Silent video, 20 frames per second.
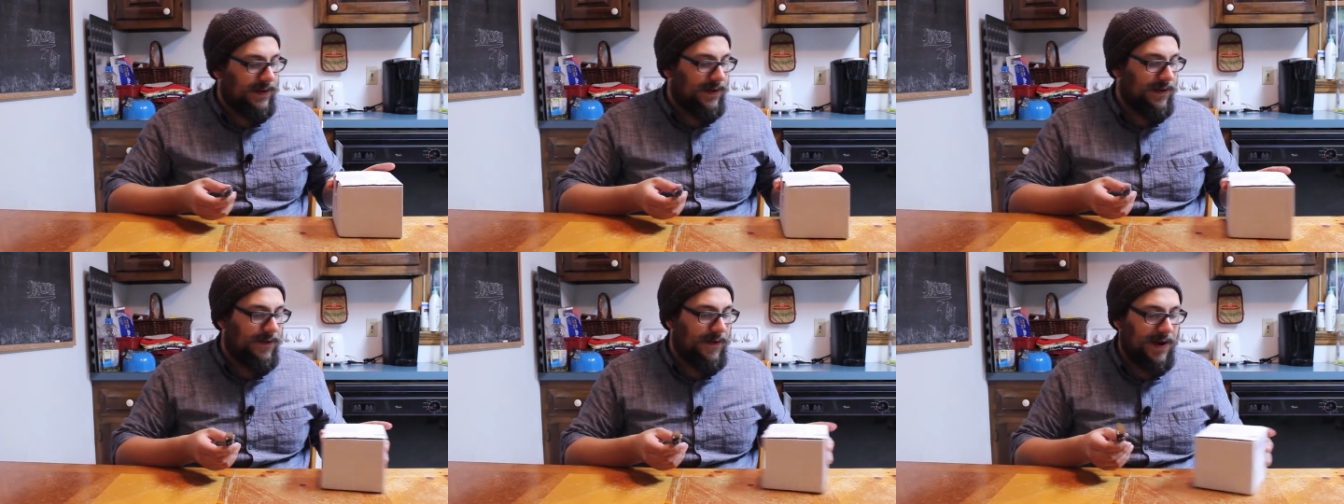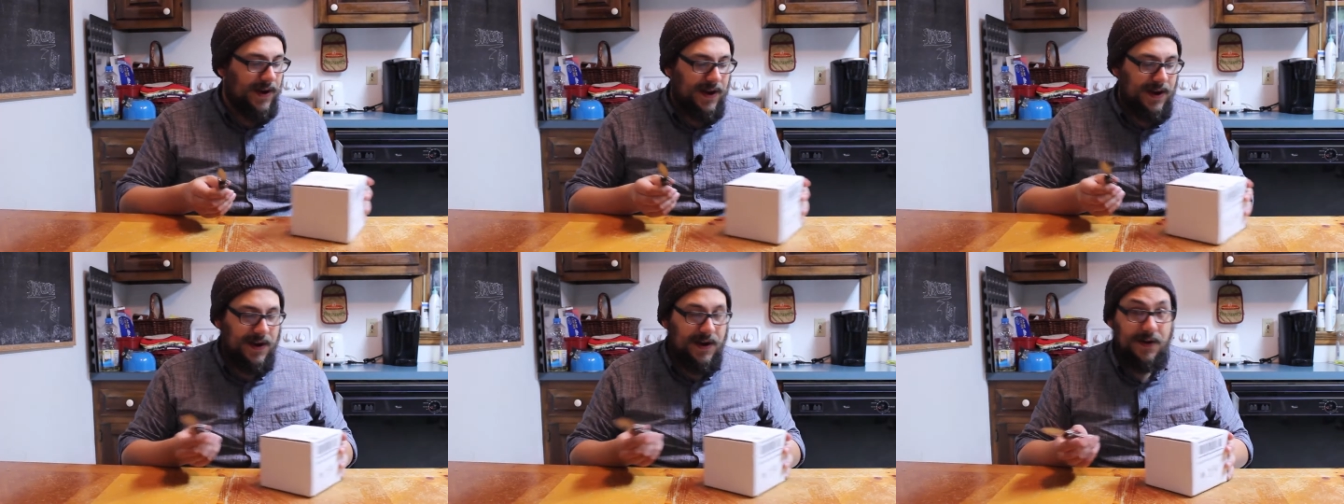
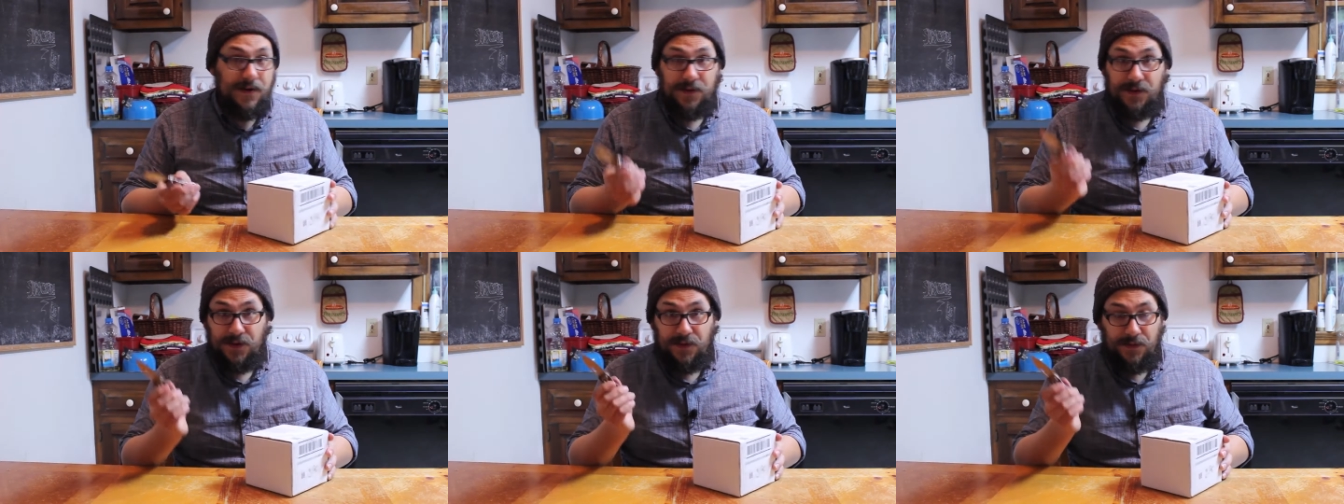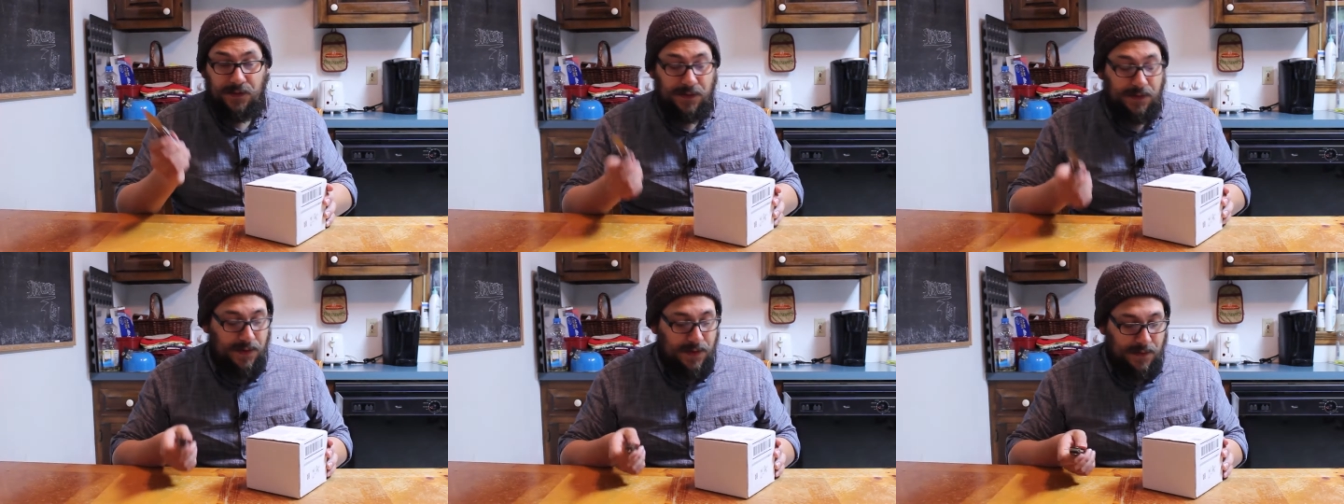Alrighty here, so
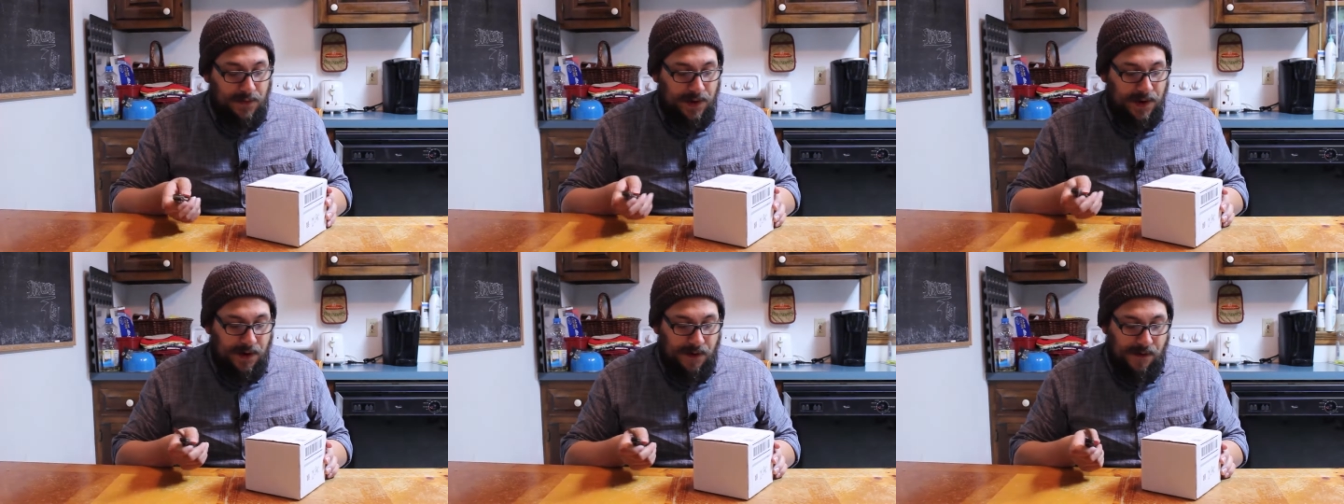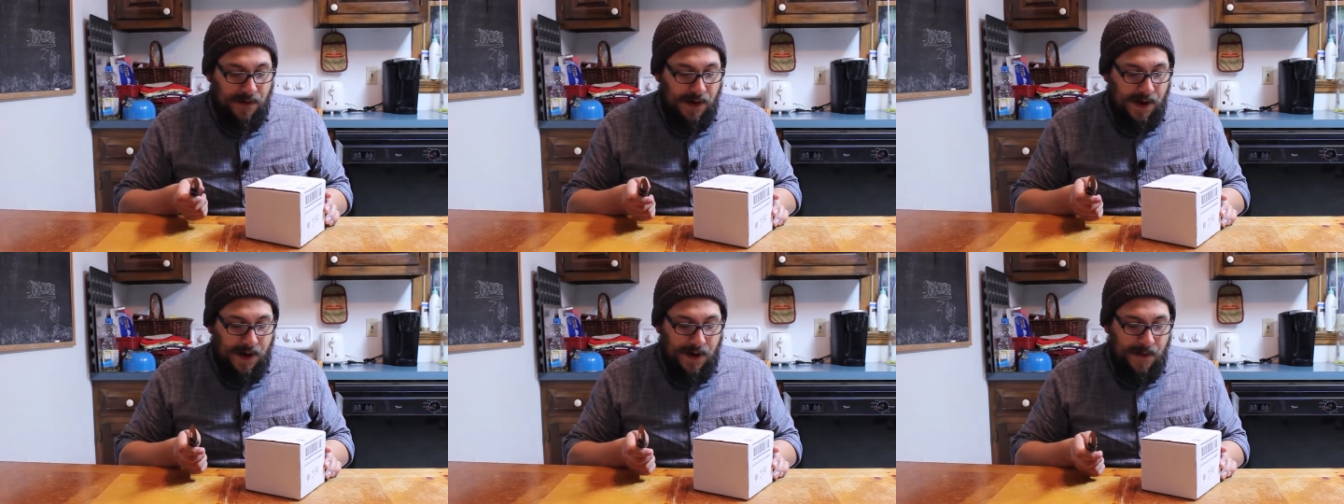so here we
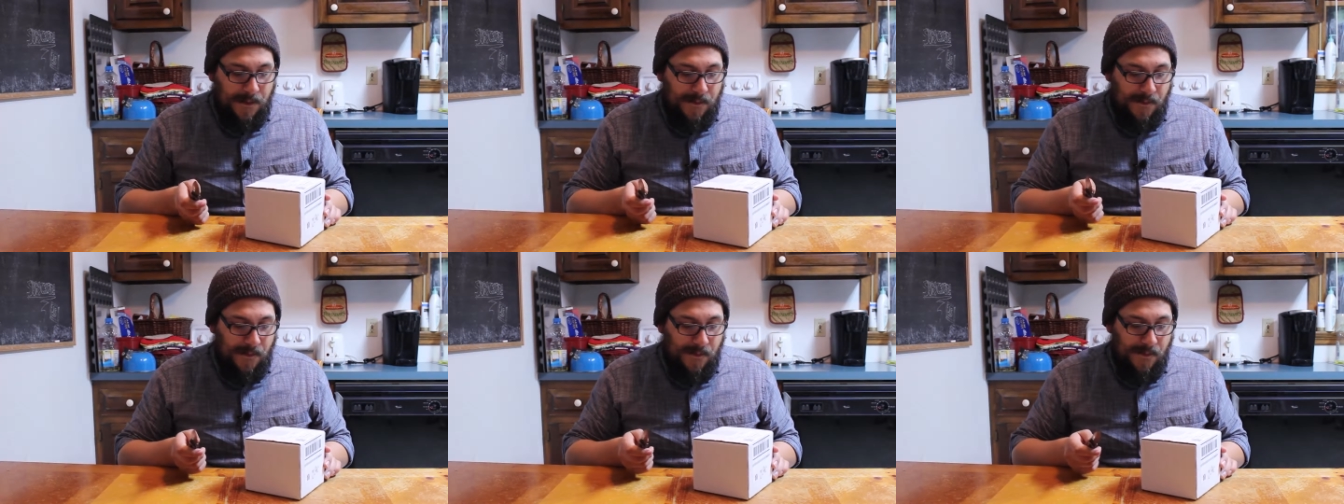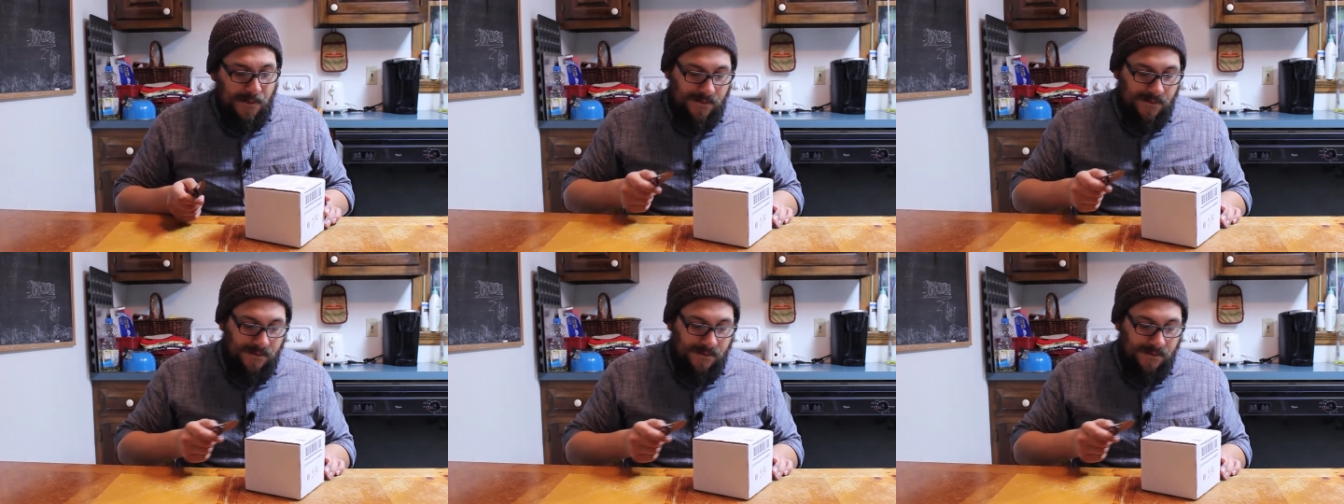go. Um,